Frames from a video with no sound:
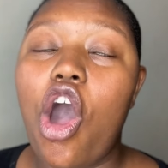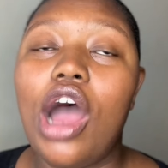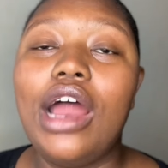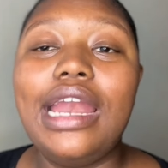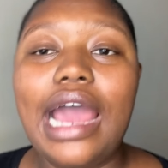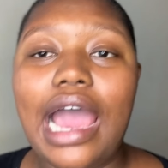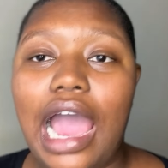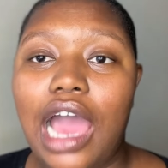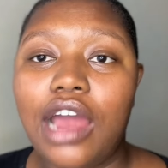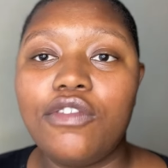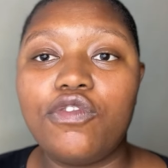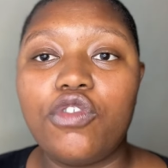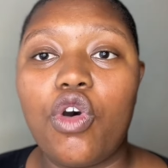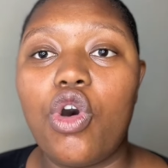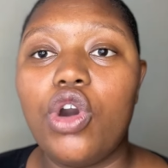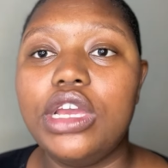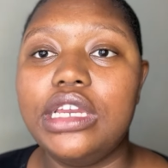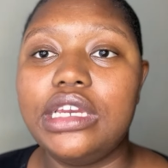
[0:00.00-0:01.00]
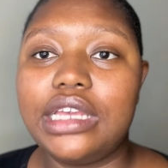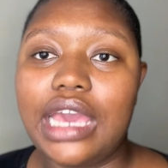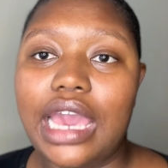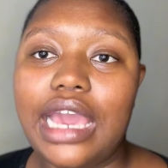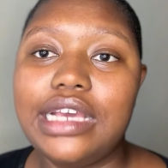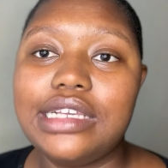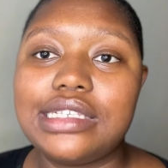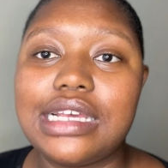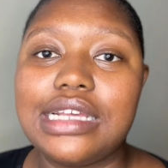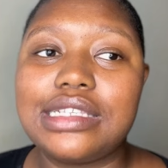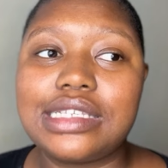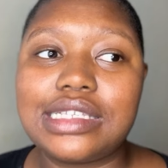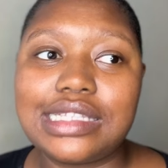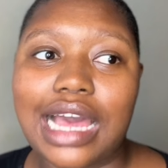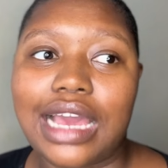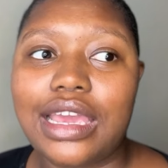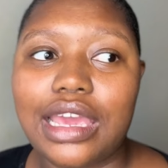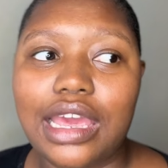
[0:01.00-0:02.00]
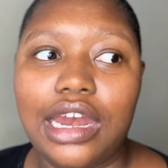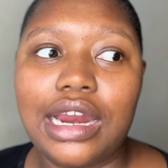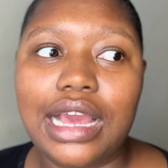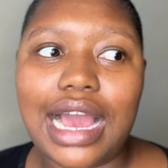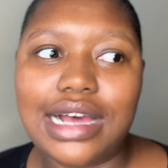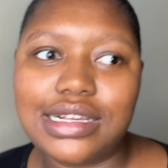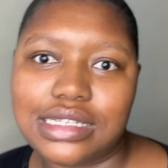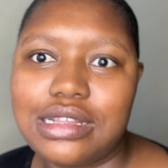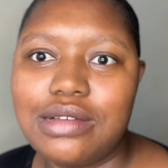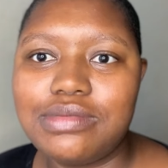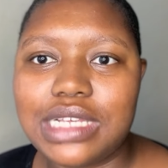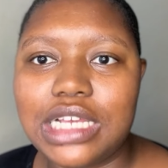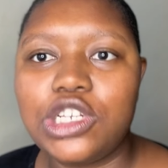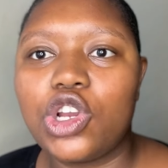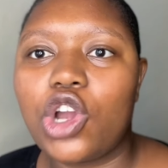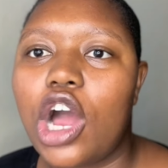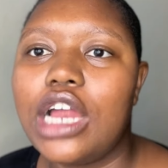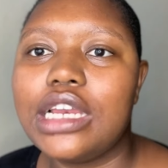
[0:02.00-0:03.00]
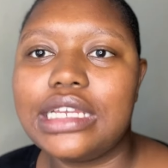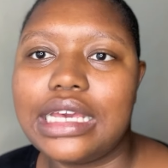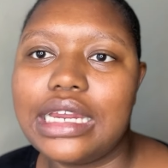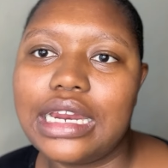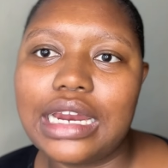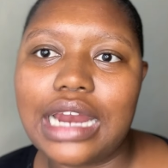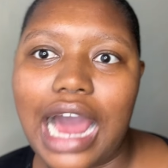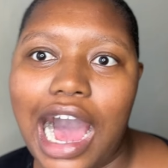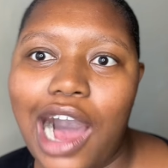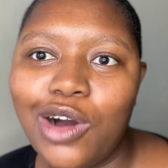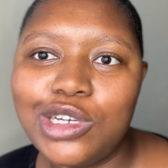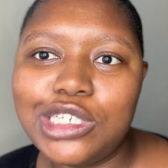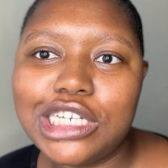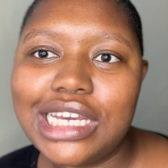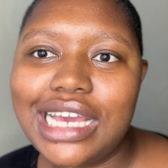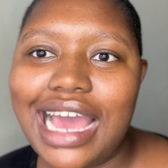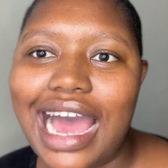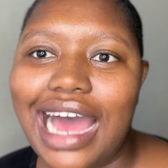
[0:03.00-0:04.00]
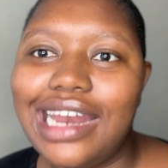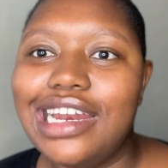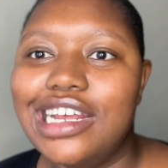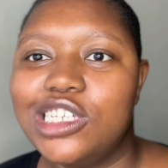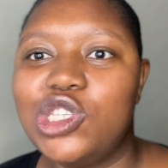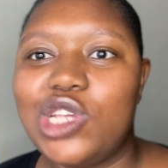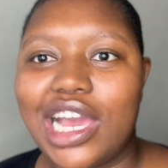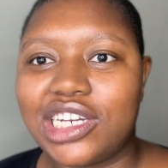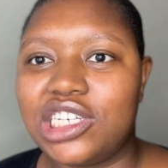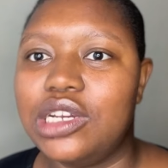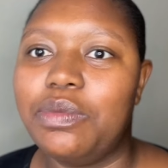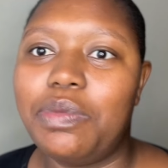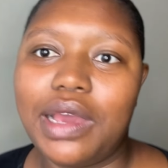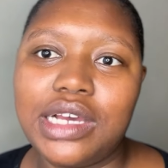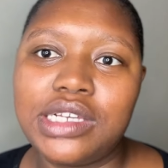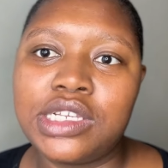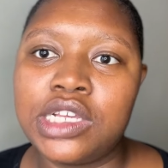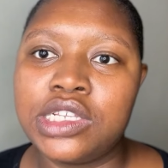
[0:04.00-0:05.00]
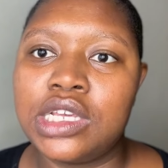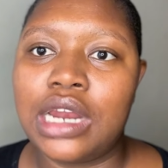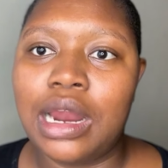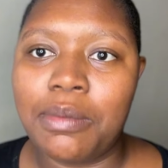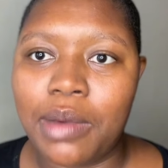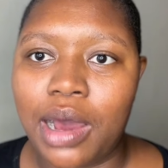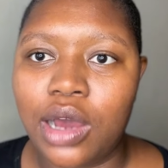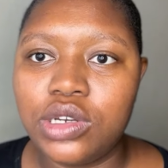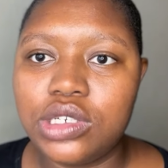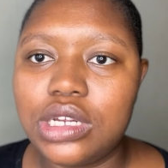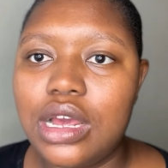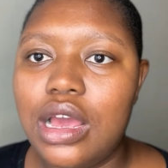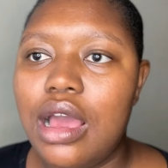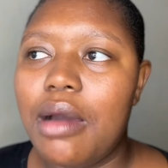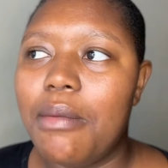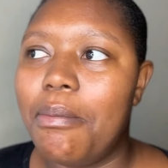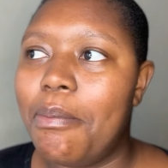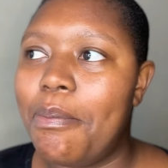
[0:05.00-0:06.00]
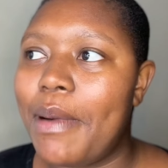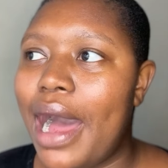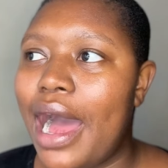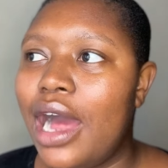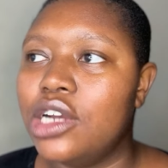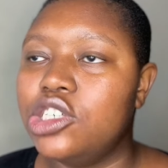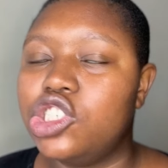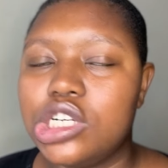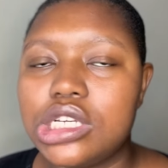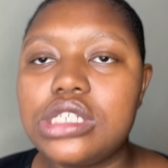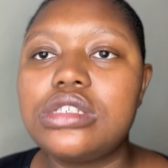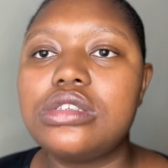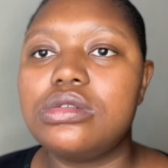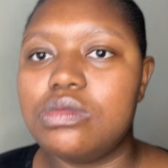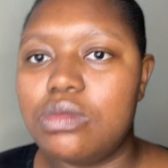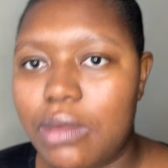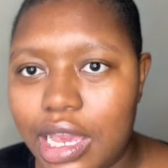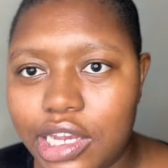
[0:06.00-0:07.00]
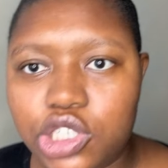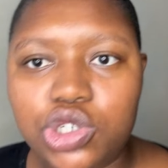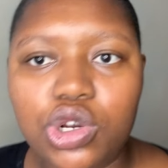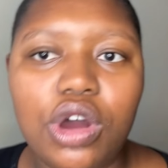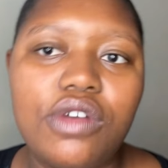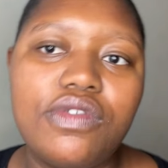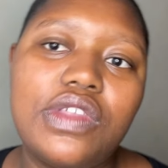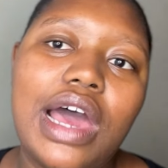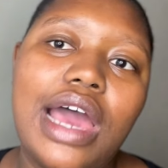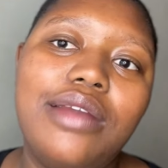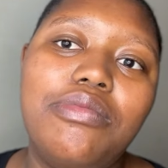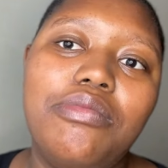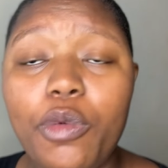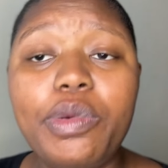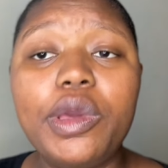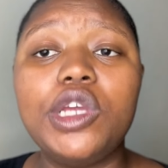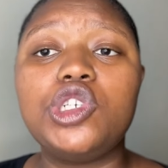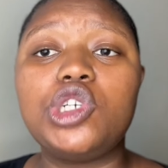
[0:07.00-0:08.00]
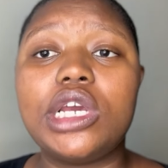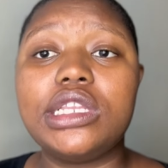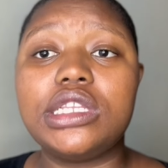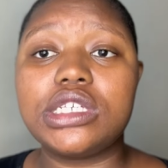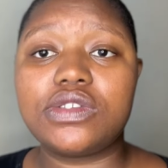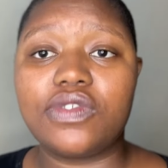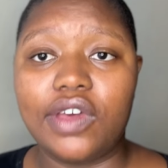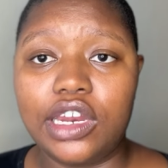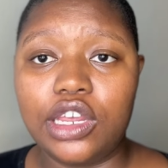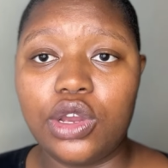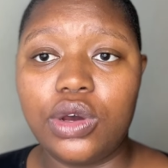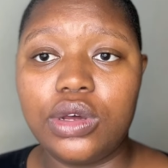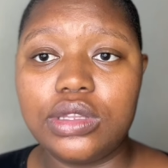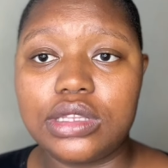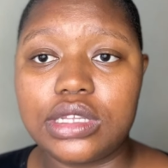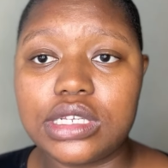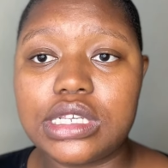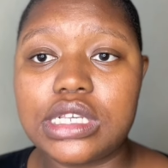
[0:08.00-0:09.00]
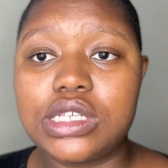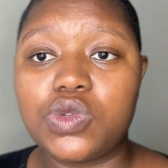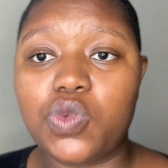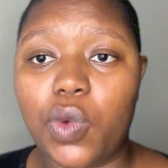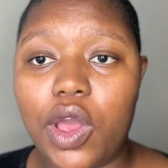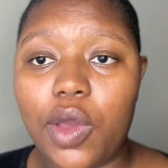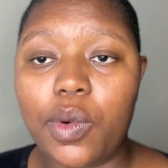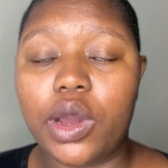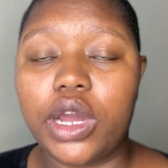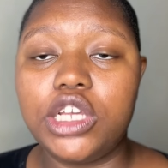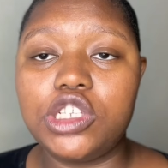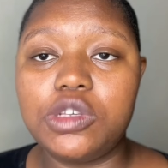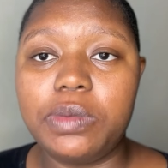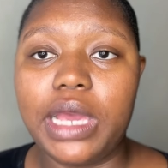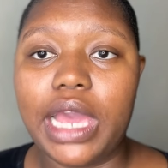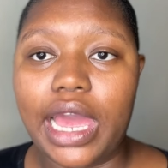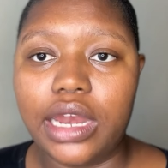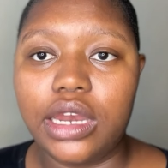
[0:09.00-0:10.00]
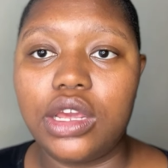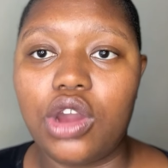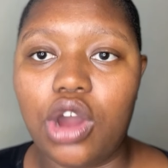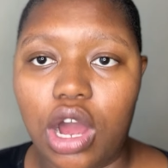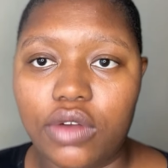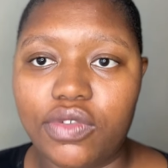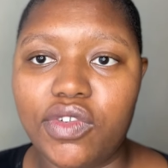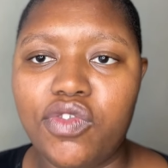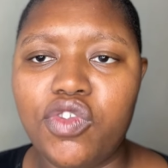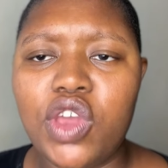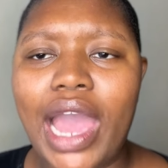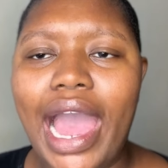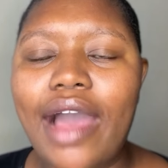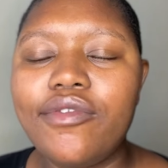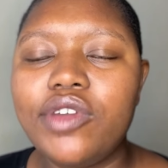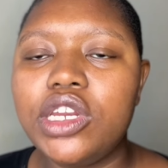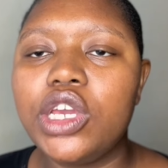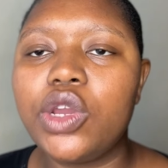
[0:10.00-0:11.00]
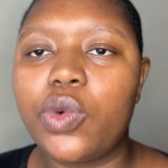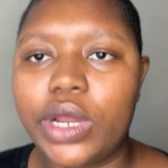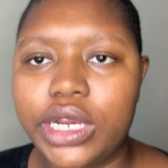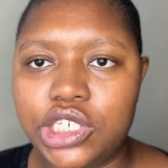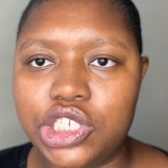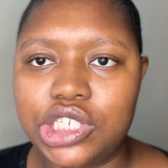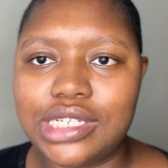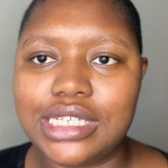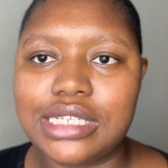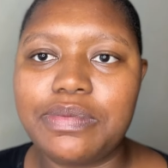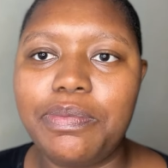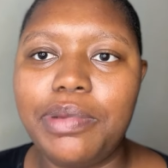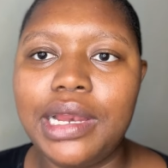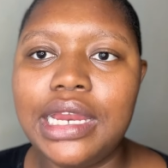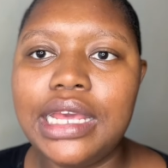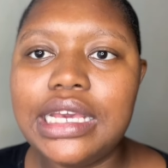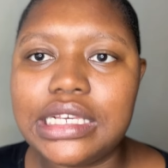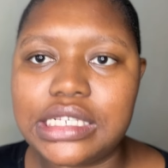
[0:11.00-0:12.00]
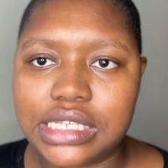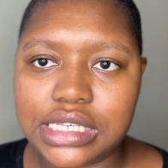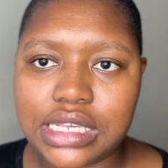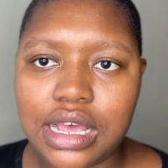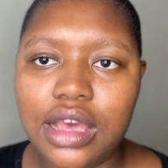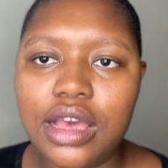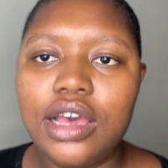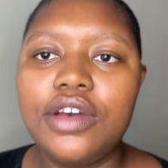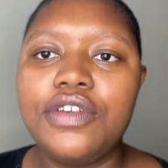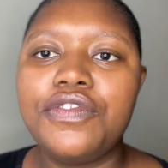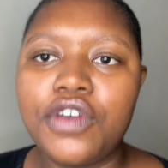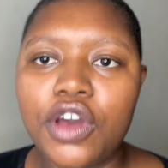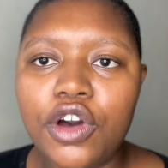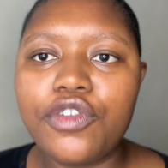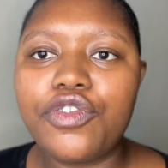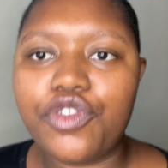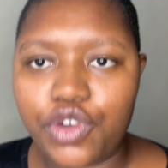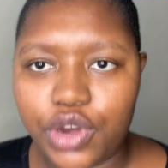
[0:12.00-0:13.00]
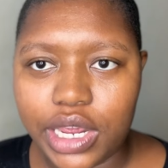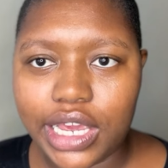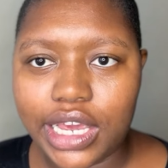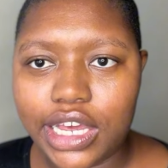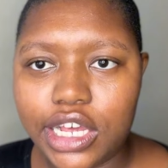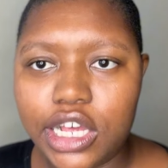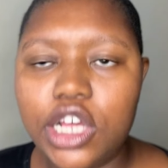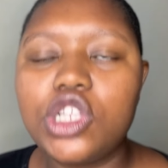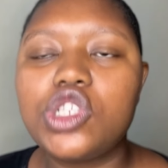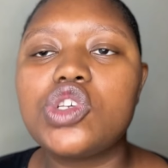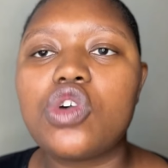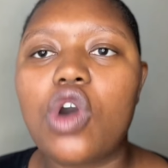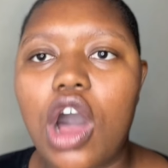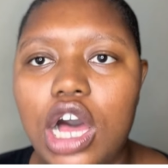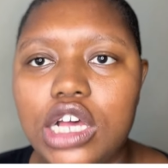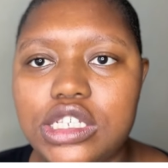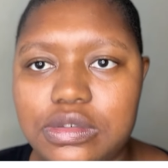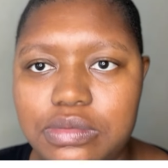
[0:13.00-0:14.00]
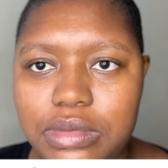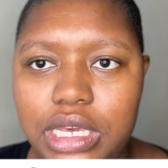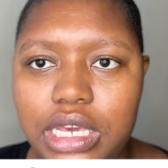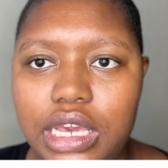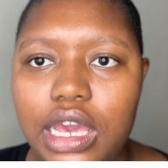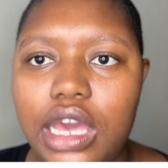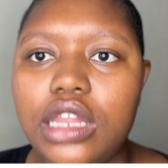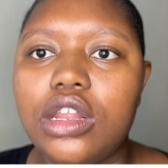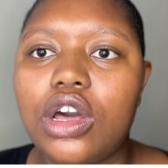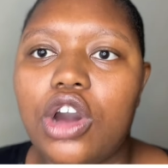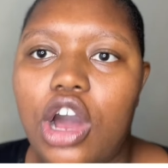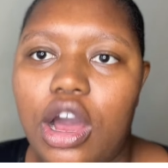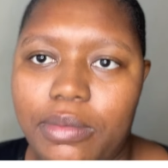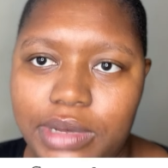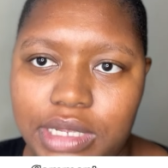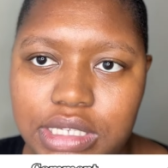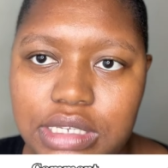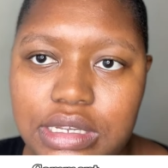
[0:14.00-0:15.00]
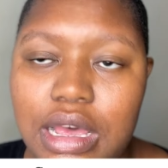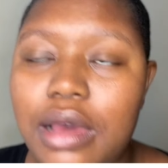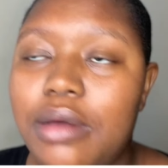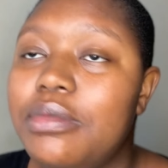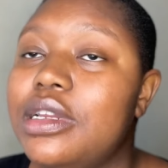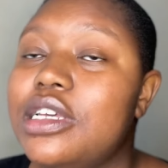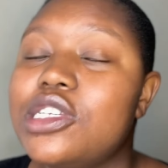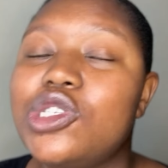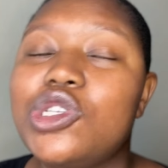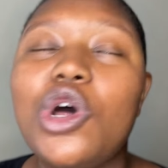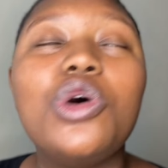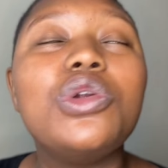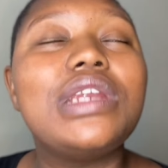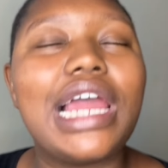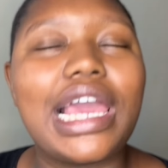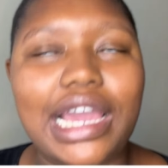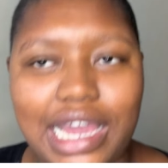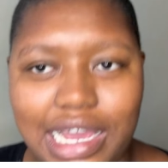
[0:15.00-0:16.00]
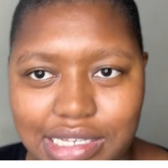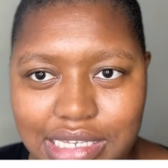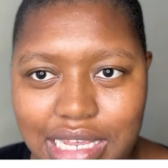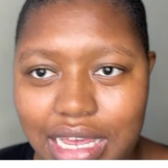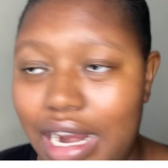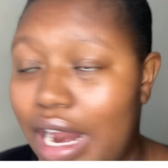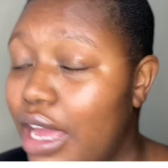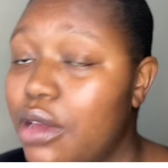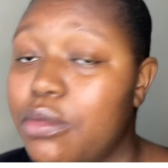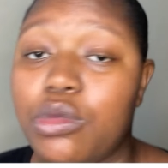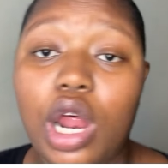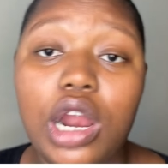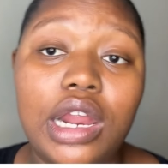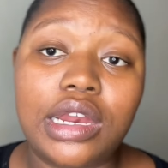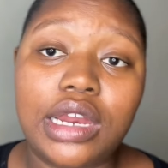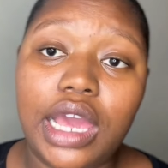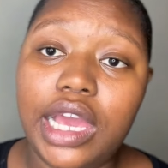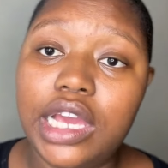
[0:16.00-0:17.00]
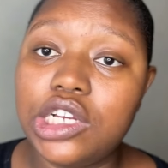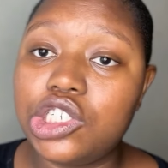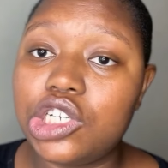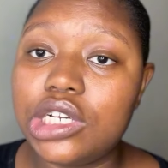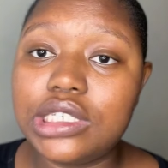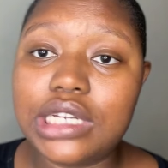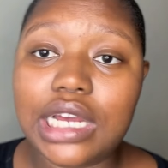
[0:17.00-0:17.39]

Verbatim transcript: on hand for in case it's stuck in customs and you can't get it out unless you actually pay a certain amount but just make sure of that hope you enjoyed this video this is where we're going to be ending off if you have any questions please feel free to ask me in the comments please note like i said i am not an agent